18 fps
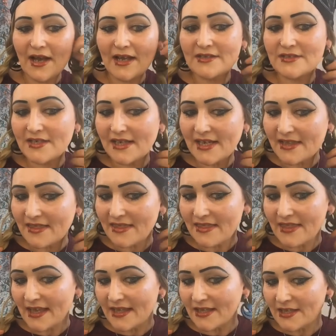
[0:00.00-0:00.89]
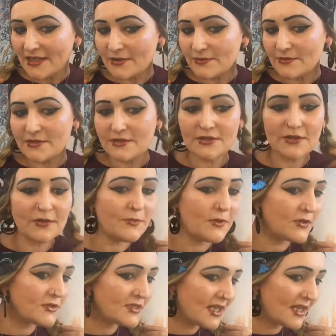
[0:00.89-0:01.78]
Angie, thank you so
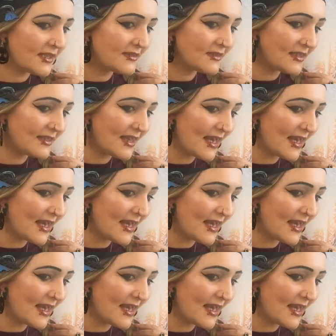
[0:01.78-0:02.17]
much, Angie.